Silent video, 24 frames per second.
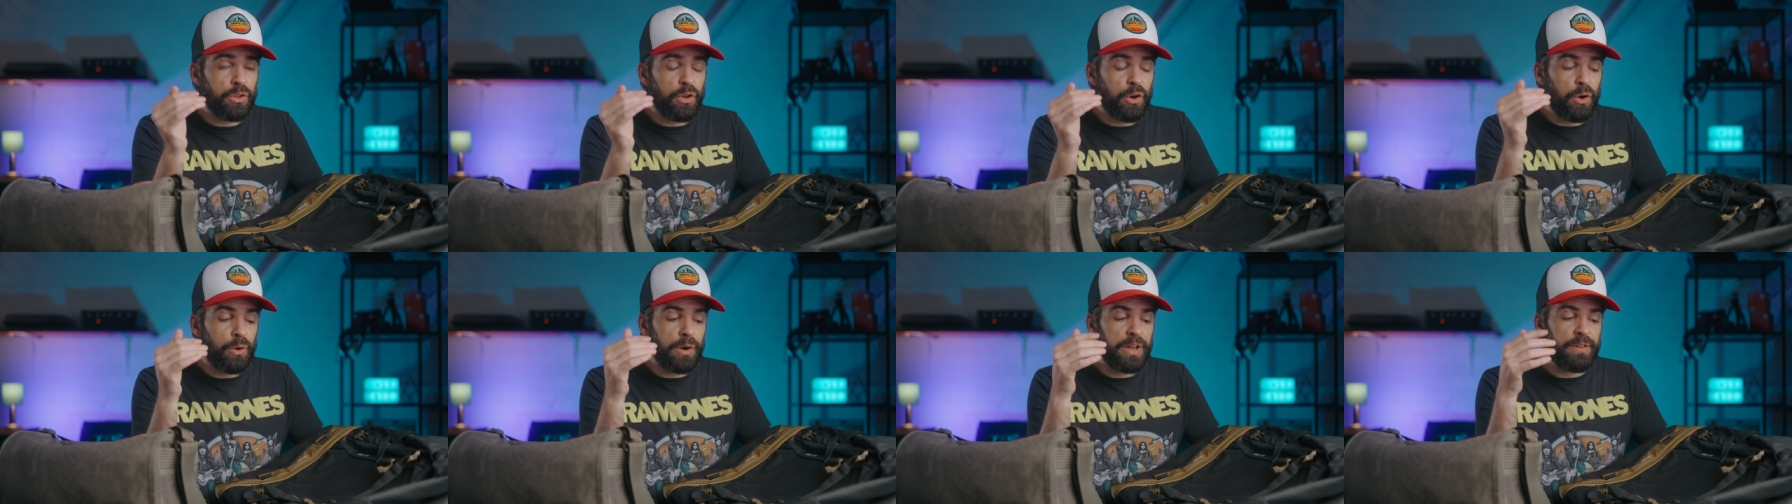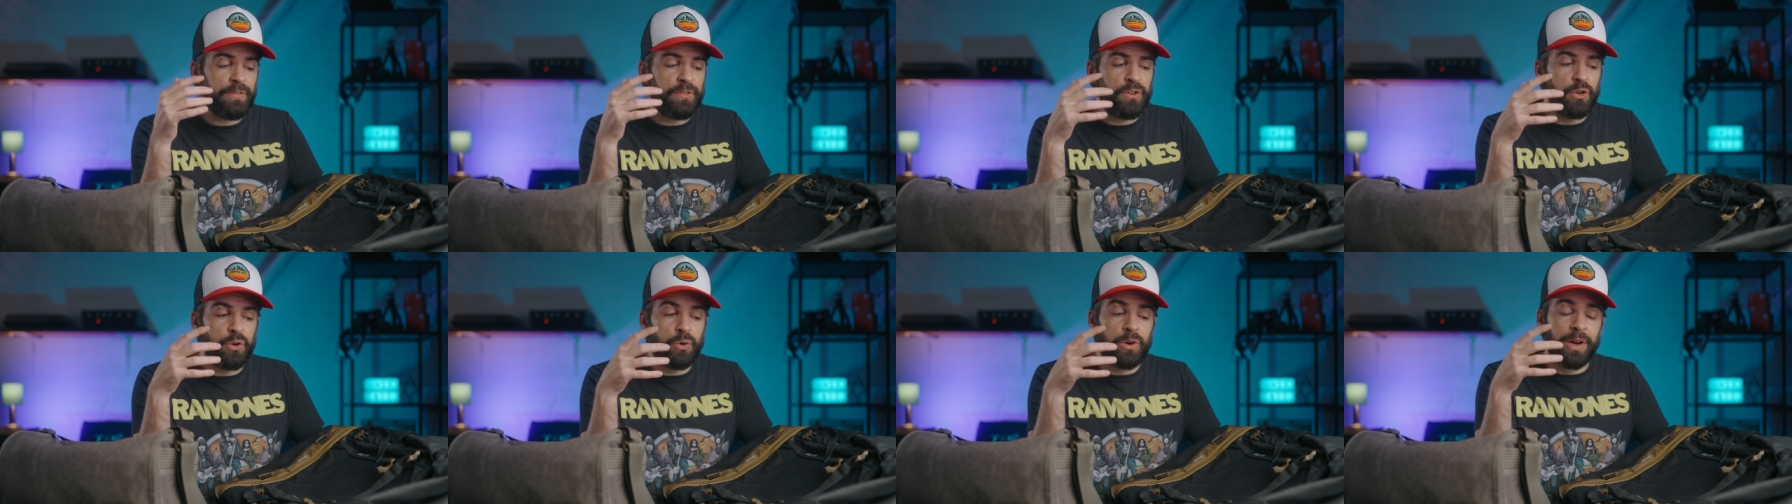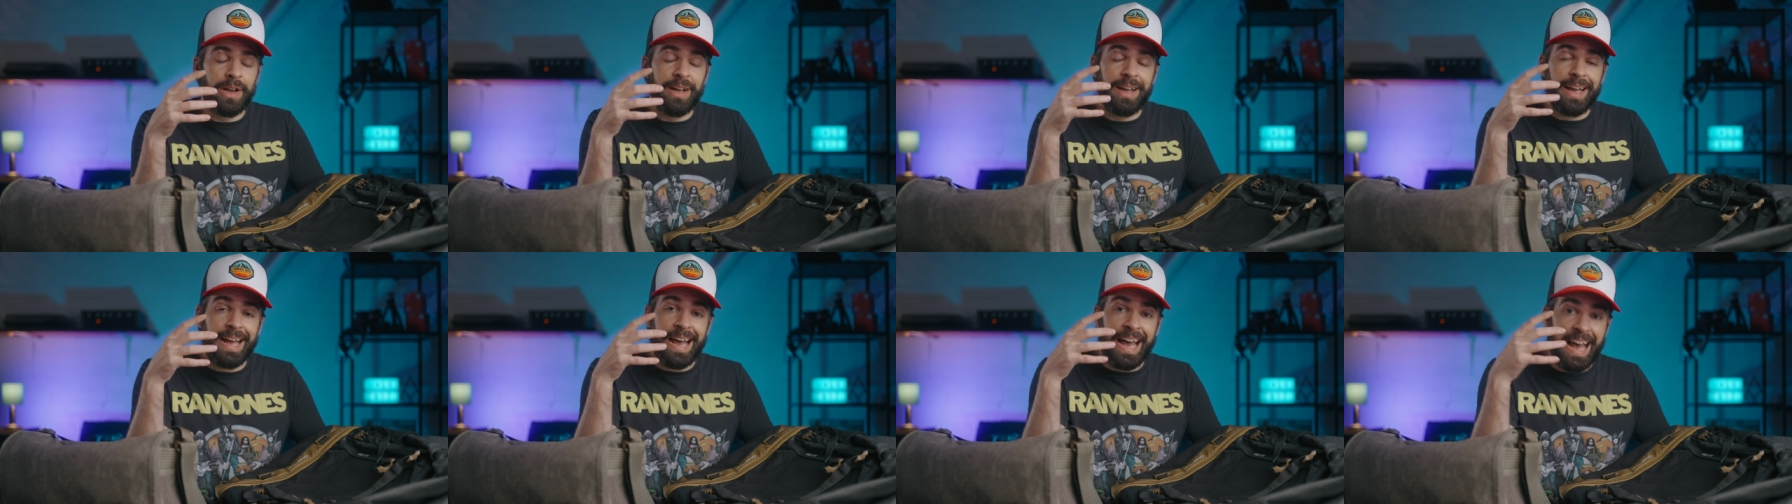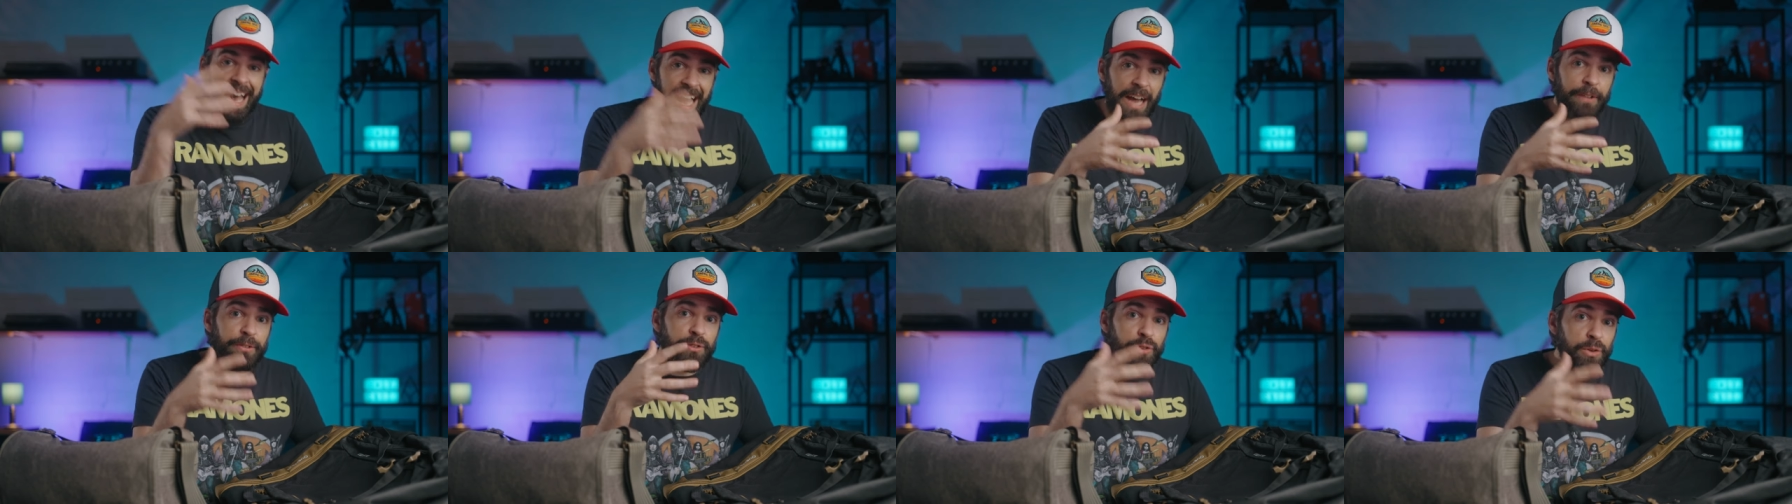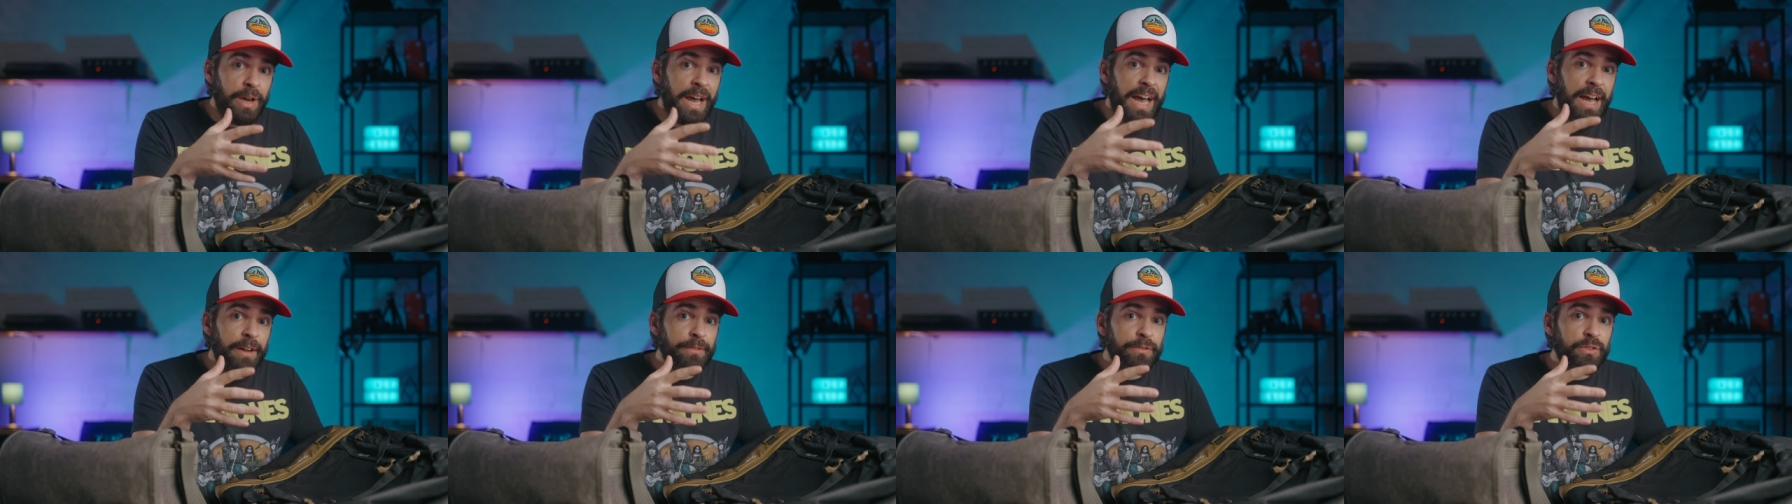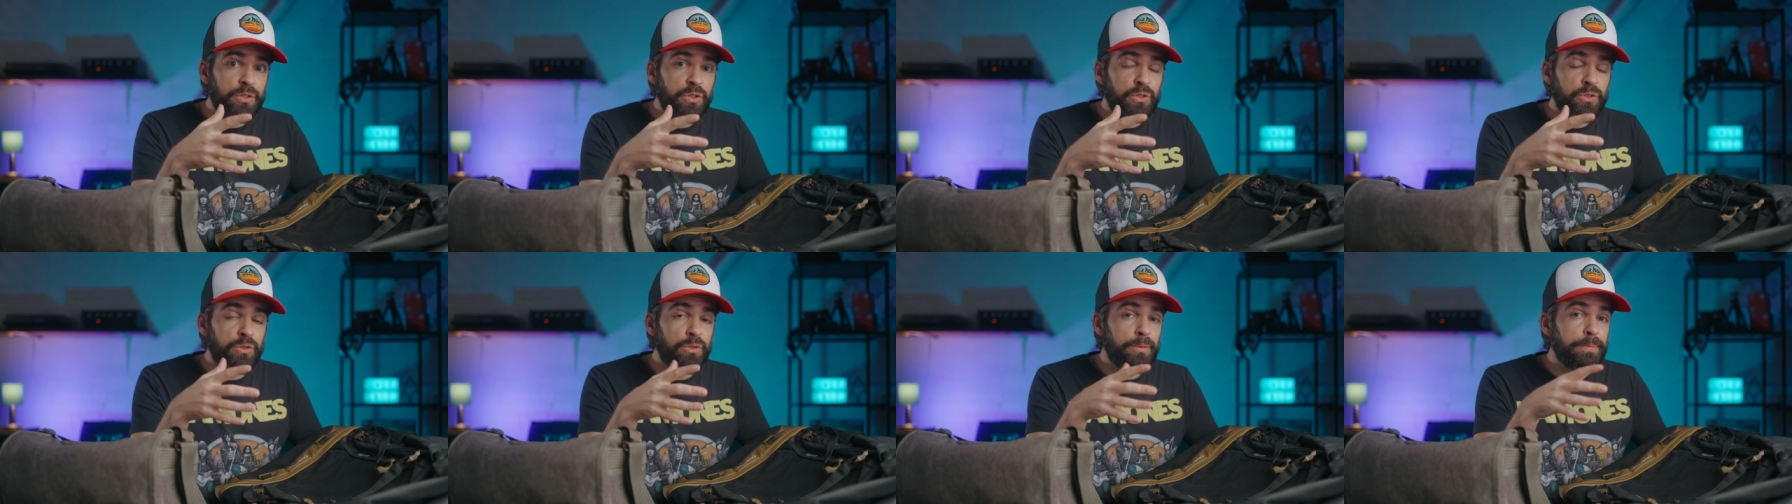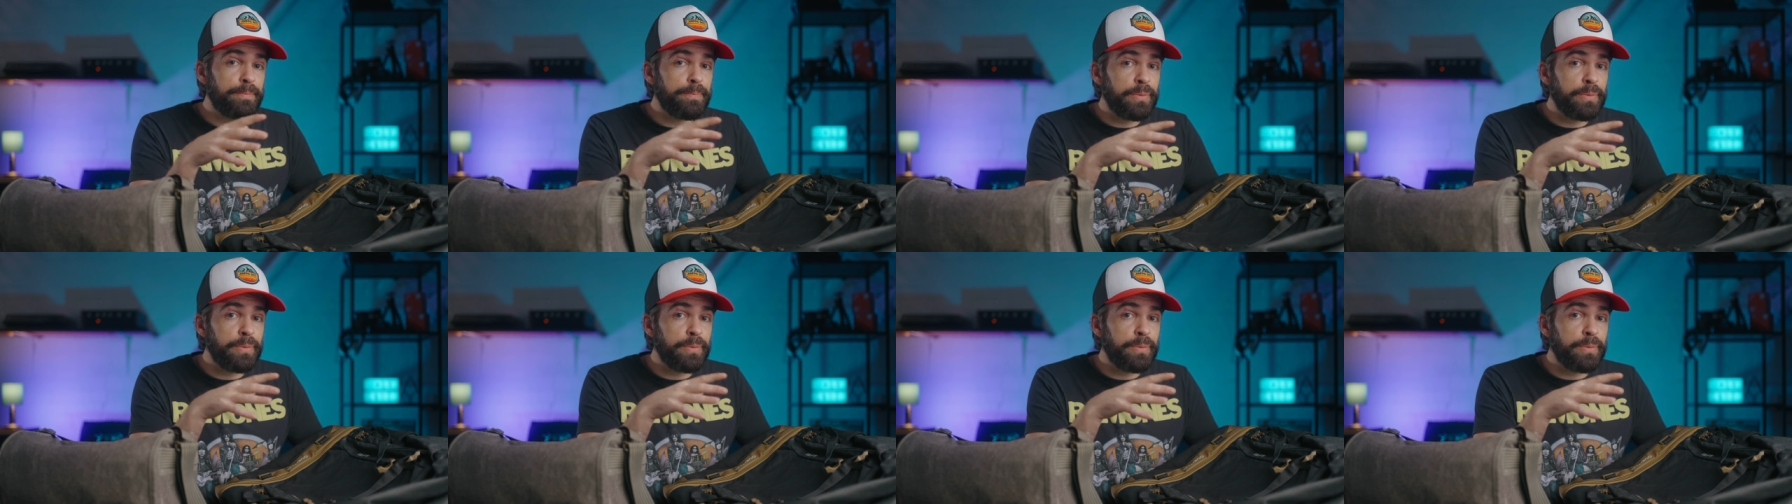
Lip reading: know if you have to,